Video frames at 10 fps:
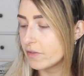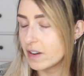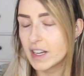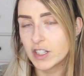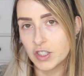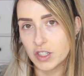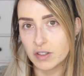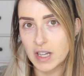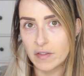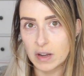foundations are
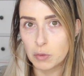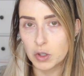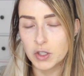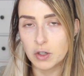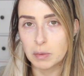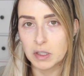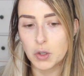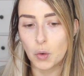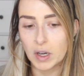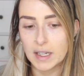definitely more suitable
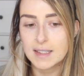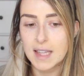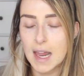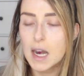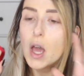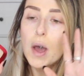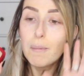to oily skin,